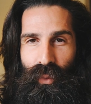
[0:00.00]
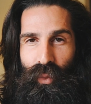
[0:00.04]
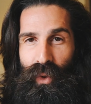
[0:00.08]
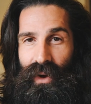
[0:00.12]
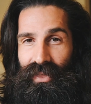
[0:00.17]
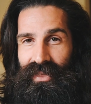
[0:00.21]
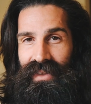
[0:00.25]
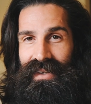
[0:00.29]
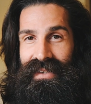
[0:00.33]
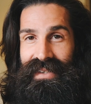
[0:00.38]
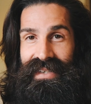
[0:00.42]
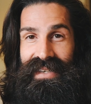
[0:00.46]

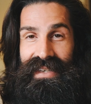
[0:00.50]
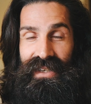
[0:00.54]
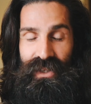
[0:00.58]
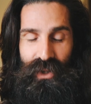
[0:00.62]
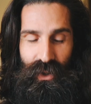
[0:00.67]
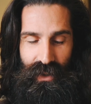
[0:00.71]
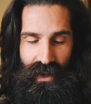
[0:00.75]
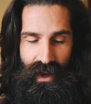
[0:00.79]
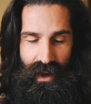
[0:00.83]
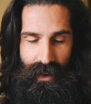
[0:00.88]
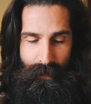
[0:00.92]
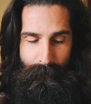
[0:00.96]
what this is or
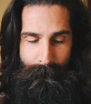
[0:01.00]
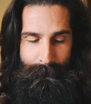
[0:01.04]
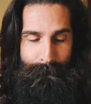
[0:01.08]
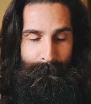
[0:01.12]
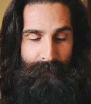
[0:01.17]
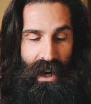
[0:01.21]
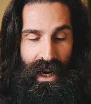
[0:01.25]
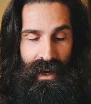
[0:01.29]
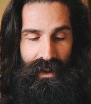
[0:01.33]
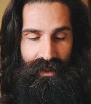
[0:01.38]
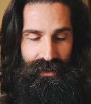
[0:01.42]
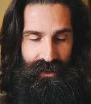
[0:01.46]
not,
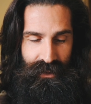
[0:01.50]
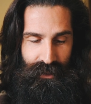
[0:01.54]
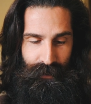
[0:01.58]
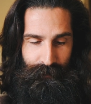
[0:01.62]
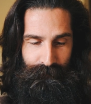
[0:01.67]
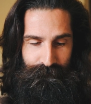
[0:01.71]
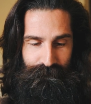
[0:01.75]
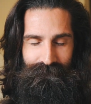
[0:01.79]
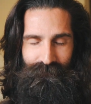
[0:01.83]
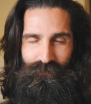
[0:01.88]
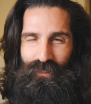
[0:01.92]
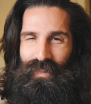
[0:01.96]
but
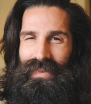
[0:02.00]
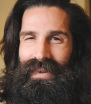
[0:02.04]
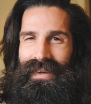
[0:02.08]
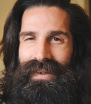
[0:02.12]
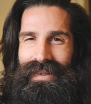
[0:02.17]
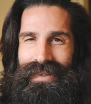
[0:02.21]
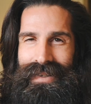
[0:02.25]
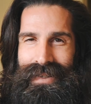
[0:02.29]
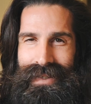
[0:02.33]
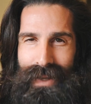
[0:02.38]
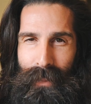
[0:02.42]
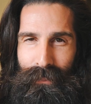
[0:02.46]

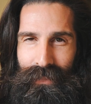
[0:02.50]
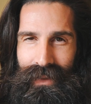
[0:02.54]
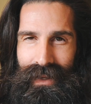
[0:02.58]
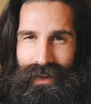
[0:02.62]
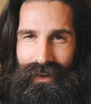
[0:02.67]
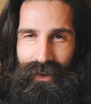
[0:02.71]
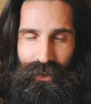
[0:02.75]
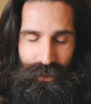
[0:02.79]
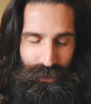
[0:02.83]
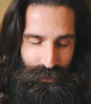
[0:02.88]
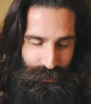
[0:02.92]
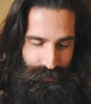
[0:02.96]
it's
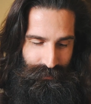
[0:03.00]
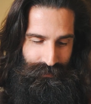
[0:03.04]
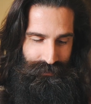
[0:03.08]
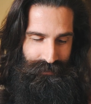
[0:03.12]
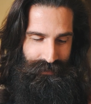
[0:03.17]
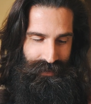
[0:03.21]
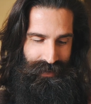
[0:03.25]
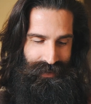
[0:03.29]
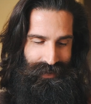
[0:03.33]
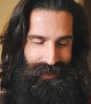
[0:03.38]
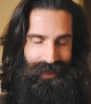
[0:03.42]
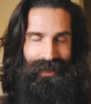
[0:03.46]
something new.
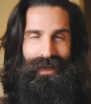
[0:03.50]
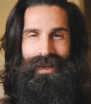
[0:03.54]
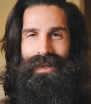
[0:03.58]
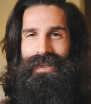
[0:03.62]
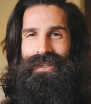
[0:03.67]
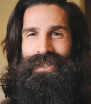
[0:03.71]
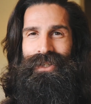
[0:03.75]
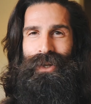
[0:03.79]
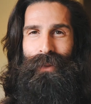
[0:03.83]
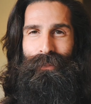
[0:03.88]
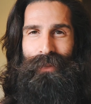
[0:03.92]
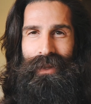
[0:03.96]

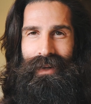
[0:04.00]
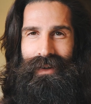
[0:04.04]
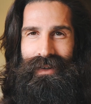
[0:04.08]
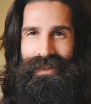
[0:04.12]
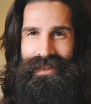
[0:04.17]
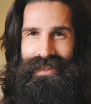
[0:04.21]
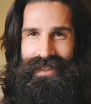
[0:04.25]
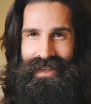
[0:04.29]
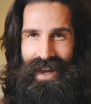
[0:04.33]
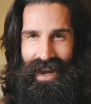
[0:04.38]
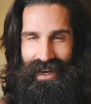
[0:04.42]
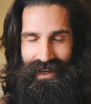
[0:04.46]
It's something
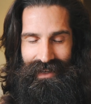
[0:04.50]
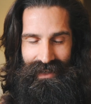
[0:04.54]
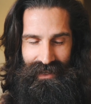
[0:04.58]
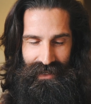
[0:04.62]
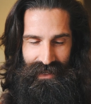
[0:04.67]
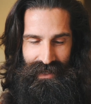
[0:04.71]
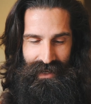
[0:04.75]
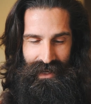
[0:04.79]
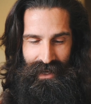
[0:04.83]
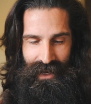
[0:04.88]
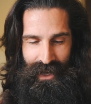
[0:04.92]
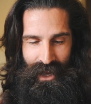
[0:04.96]

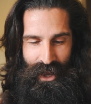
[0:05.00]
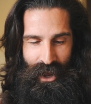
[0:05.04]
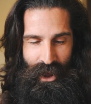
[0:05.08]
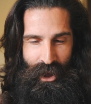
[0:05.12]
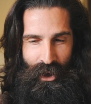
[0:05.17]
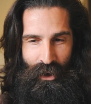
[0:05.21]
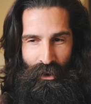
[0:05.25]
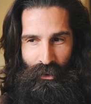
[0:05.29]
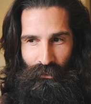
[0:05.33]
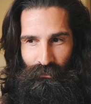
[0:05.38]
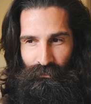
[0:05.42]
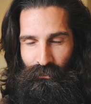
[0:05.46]
exciting.
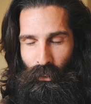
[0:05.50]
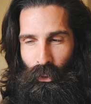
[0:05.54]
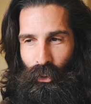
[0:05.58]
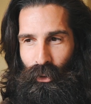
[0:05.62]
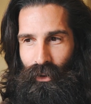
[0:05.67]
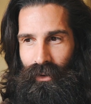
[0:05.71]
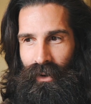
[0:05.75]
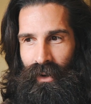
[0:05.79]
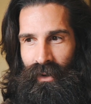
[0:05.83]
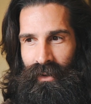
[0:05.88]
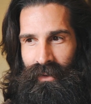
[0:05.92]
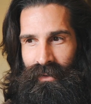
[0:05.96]

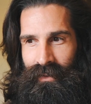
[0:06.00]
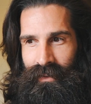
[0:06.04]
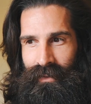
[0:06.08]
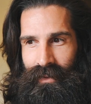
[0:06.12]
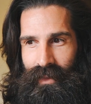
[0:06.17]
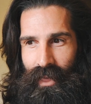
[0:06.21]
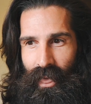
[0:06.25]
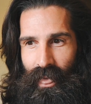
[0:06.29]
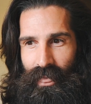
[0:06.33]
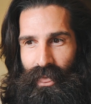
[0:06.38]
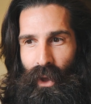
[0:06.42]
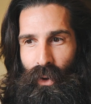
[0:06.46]
For
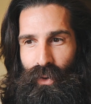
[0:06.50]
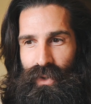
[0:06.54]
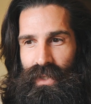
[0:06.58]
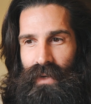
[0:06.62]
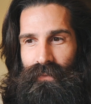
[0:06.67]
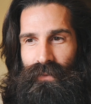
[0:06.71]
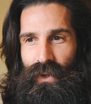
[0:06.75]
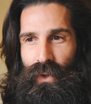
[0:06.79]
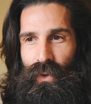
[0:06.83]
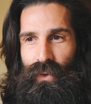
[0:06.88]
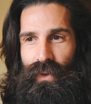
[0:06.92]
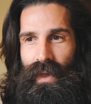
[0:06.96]
those
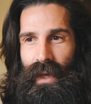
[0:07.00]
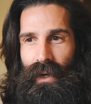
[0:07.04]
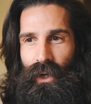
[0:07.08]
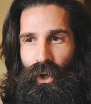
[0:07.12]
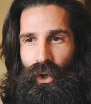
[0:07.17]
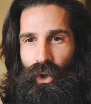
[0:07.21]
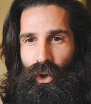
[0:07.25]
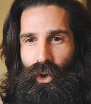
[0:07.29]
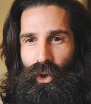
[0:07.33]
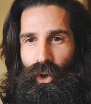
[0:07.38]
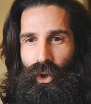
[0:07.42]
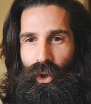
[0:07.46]
of you that
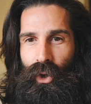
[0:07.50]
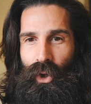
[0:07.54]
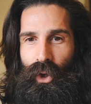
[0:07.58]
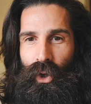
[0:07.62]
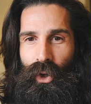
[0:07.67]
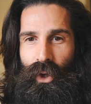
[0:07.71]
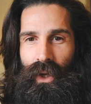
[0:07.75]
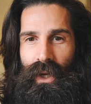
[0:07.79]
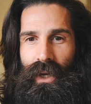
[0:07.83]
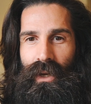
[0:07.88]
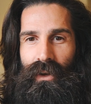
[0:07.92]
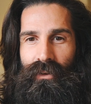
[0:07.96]
are
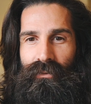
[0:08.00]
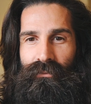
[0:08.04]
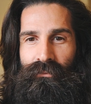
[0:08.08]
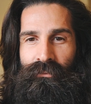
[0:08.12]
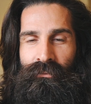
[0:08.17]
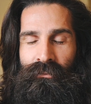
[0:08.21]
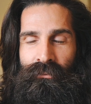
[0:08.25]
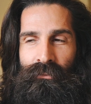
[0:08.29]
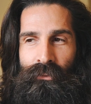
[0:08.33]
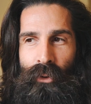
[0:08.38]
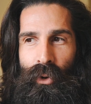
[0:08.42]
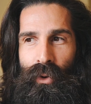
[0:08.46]
looking
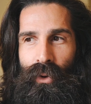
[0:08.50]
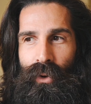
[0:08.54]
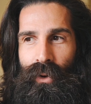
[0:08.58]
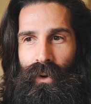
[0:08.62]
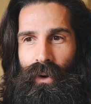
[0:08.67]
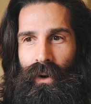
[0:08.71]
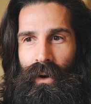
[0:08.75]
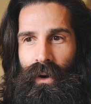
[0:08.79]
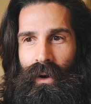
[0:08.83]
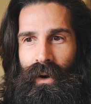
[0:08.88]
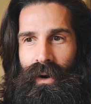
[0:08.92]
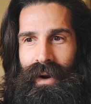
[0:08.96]

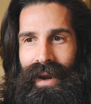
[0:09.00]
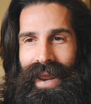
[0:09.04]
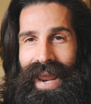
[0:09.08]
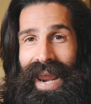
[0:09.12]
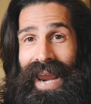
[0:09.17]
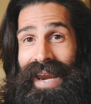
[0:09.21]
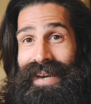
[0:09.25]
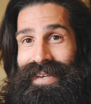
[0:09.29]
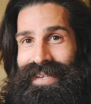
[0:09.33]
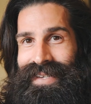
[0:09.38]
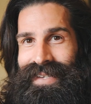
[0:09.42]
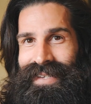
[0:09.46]
for
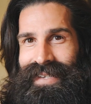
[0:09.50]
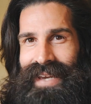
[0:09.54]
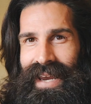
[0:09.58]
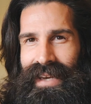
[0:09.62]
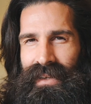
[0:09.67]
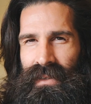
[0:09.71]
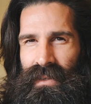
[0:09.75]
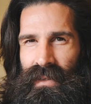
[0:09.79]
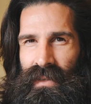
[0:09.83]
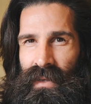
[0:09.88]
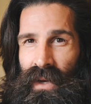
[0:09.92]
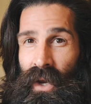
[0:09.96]
a
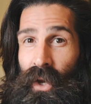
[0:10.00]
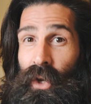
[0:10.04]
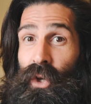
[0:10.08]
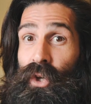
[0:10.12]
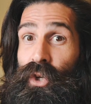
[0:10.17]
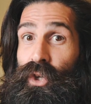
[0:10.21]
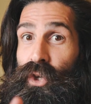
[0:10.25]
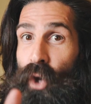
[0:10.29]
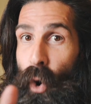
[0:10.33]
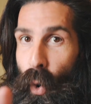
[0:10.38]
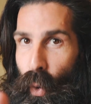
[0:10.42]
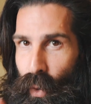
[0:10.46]
scent,
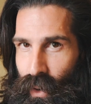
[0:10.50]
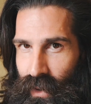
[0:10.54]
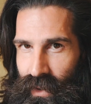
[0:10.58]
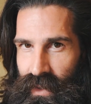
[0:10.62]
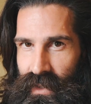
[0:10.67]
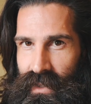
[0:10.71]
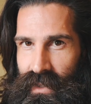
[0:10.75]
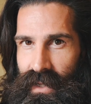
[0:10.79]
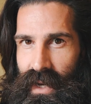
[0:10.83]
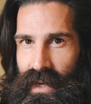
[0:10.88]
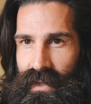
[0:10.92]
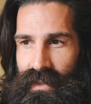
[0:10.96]
your
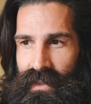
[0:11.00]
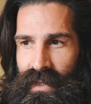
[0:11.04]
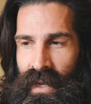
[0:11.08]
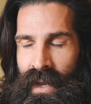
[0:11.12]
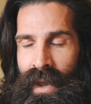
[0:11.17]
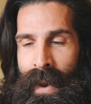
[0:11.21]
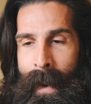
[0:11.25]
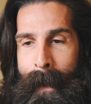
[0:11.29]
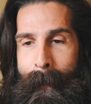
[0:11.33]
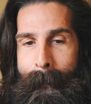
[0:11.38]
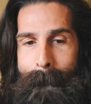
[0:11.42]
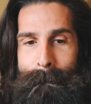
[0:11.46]
scent,
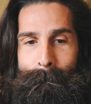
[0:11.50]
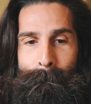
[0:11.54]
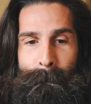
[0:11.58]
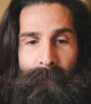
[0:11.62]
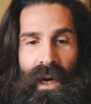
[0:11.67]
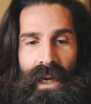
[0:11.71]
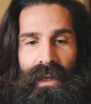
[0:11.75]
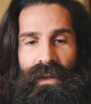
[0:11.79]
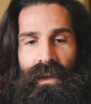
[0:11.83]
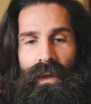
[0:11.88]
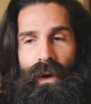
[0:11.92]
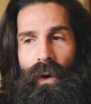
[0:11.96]

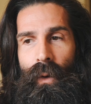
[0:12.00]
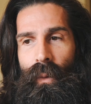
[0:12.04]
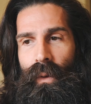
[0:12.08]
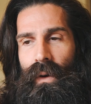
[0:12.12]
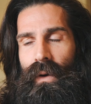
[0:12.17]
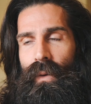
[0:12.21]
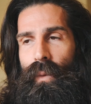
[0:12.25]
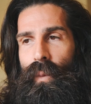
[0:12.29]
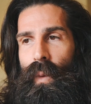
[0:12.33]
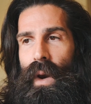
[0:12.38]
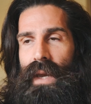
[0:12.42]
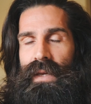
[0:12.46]
but you don't want
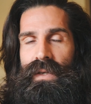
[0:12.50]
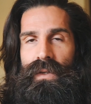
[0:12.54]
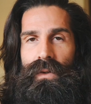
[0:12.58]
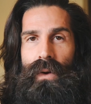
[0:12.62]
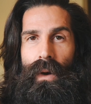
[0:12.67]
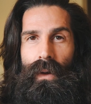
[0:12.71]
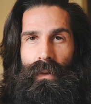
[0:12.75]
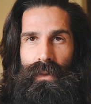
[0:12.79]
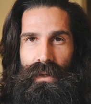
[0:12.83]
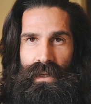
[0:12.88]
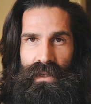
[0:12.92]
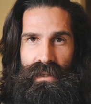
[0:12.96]
to waste
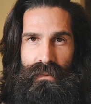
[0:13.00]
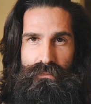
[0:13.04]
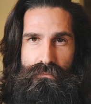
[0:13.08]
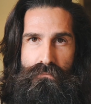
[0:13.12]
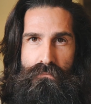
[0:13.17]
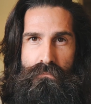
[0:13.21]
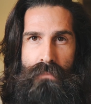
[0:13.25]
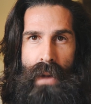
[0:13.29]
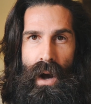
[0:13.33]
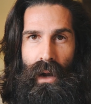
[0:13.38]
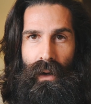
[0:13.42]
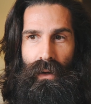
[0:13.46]
all this
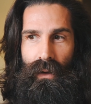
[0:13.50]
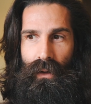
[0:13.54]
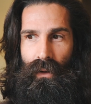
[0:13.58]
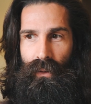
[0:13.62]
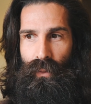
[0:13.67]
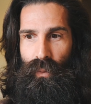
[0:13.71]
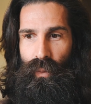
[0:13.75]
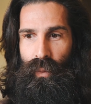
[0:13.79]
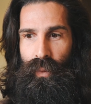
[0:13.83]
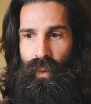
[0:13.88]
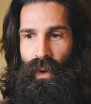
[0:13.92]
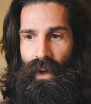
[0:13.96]
money
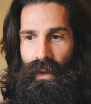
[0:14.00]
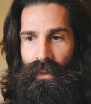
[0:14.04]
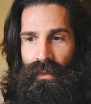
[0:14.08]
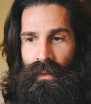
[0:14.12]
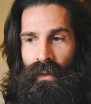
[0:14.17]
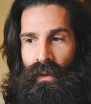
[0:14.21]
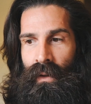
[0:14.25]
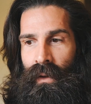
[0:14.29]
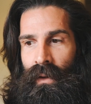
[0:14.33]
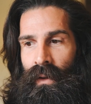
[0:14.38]
with